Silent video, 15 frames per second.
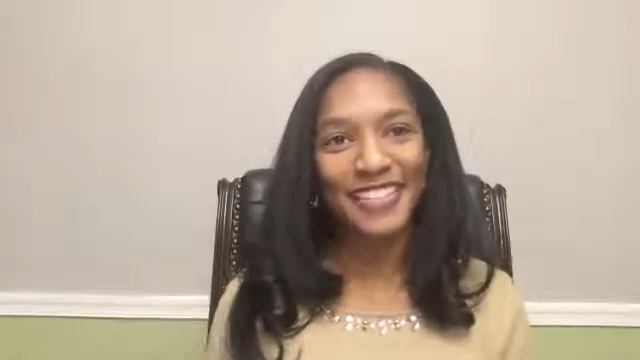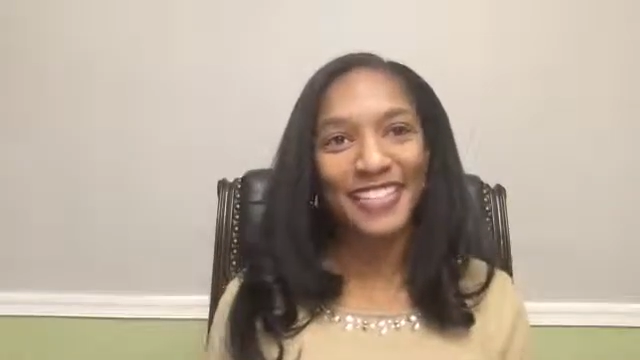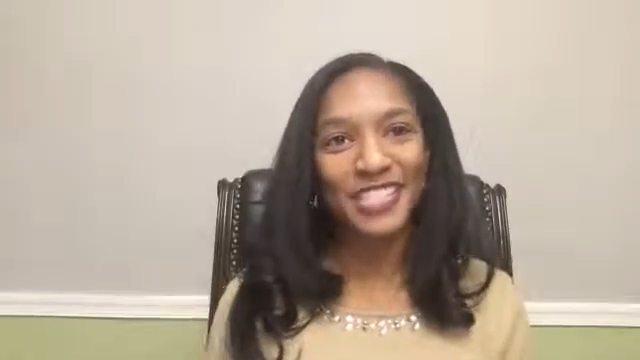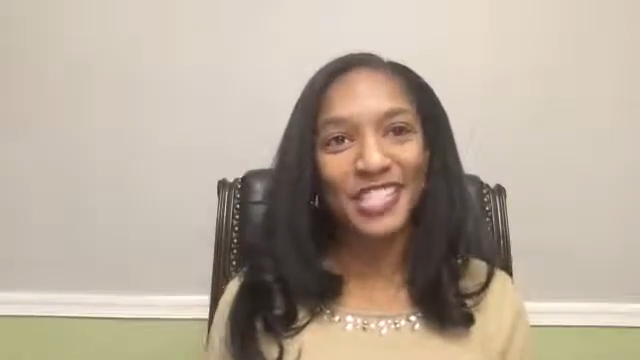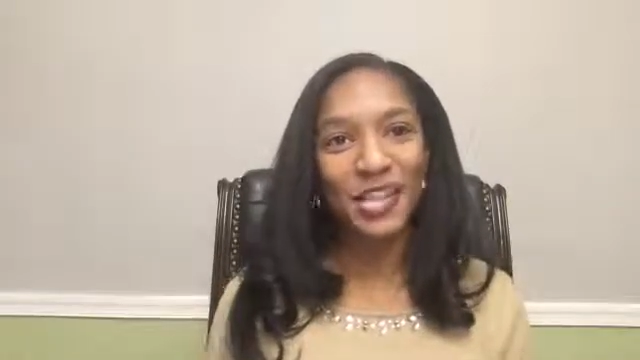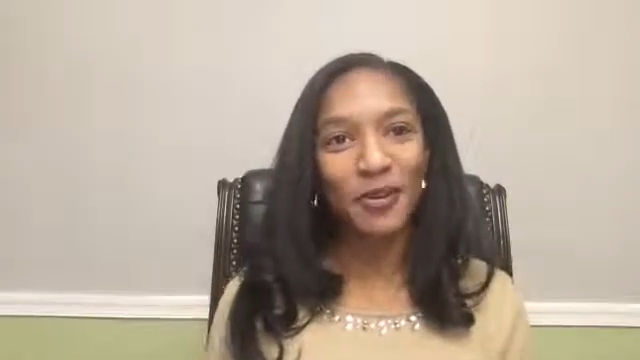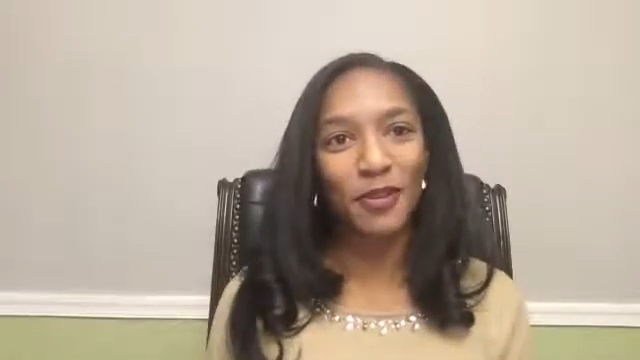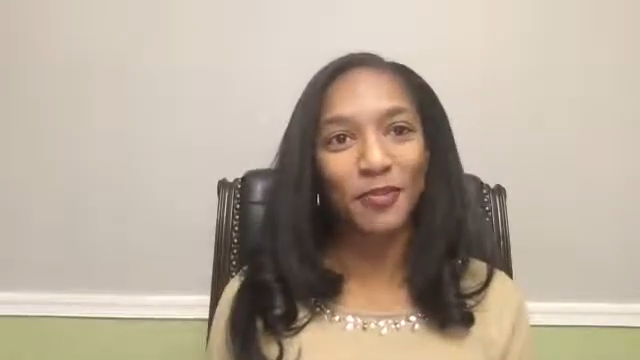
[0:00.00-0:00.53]
to
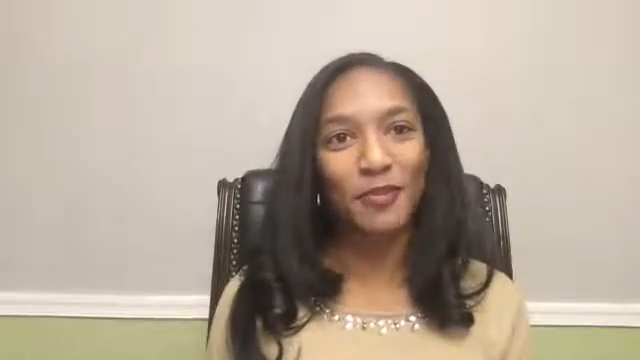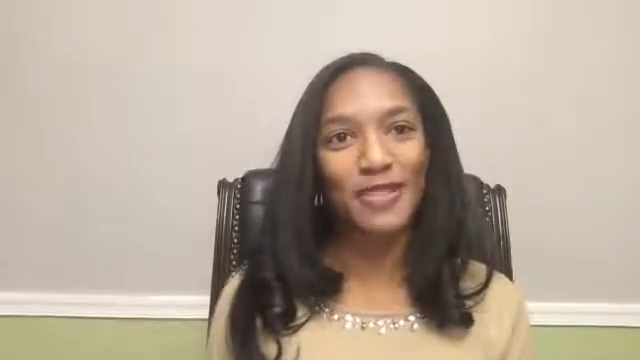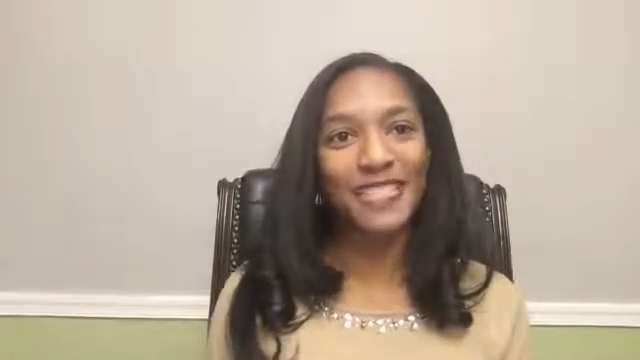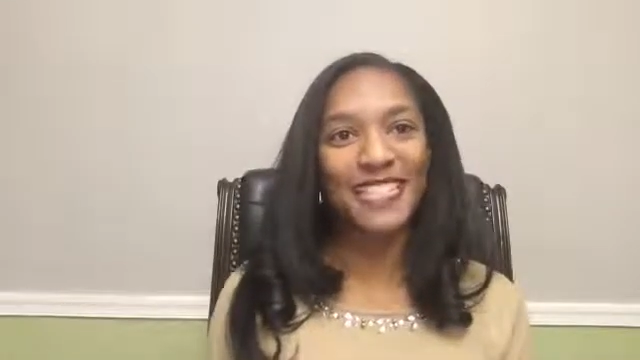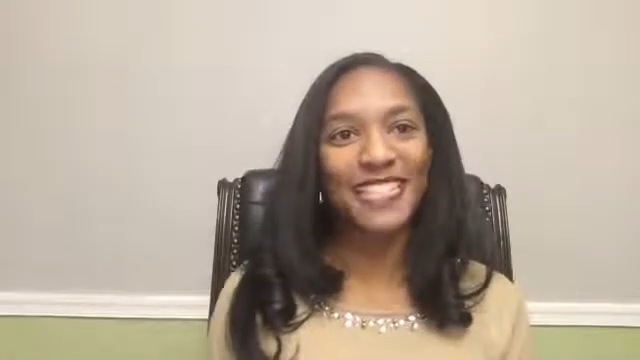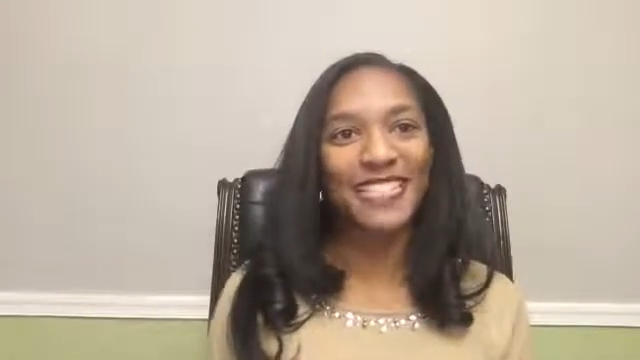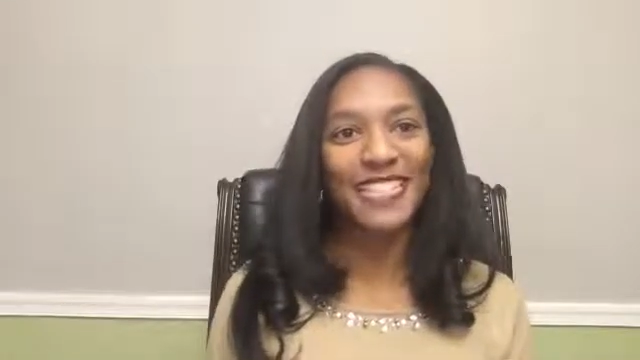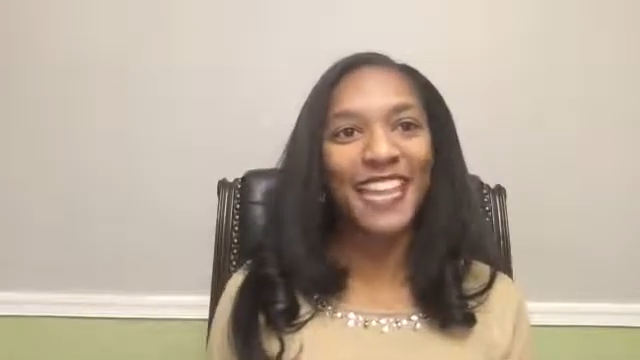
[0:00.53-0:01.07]
share with me
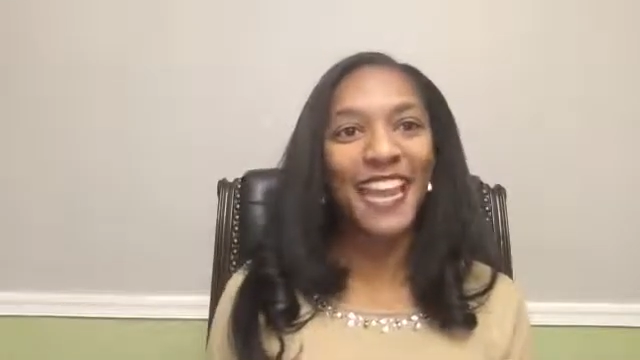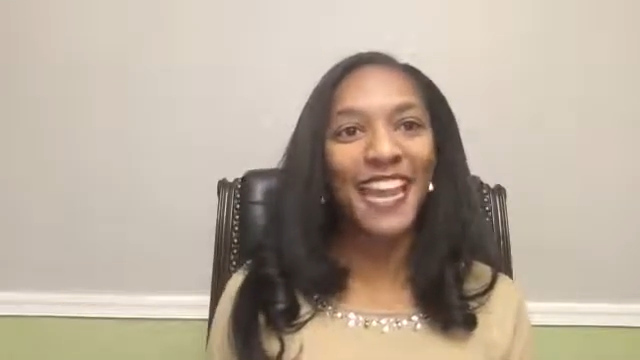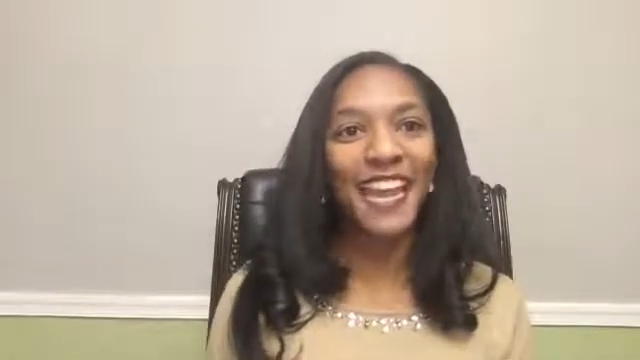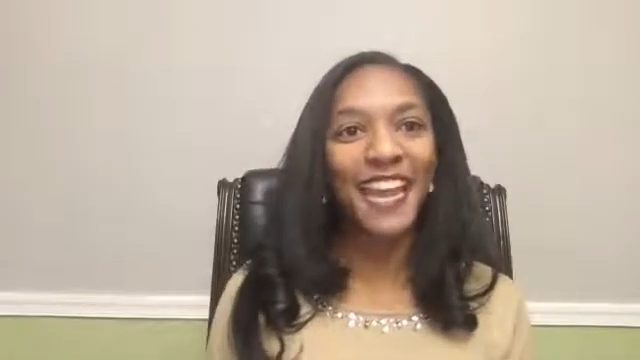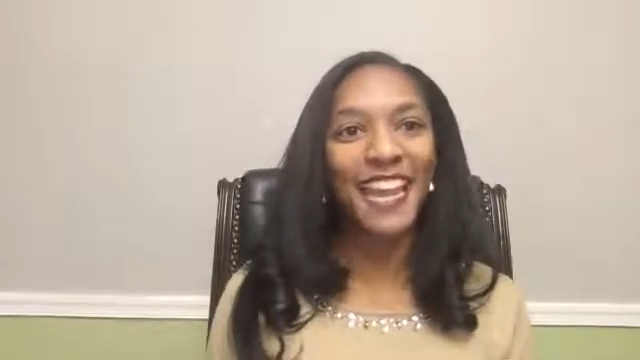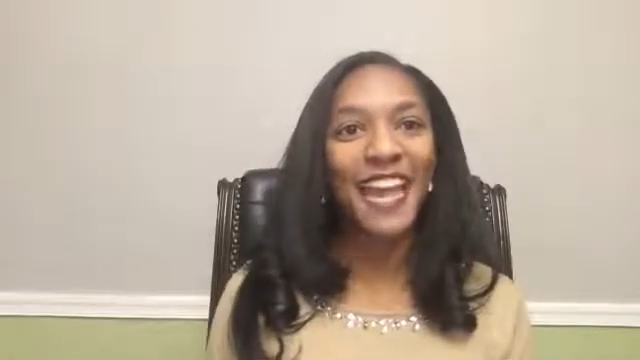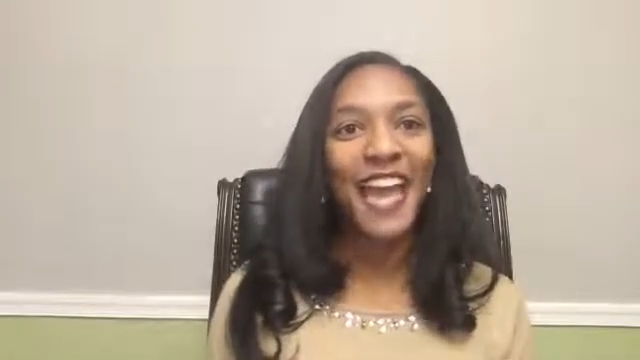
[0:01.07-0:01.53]
today.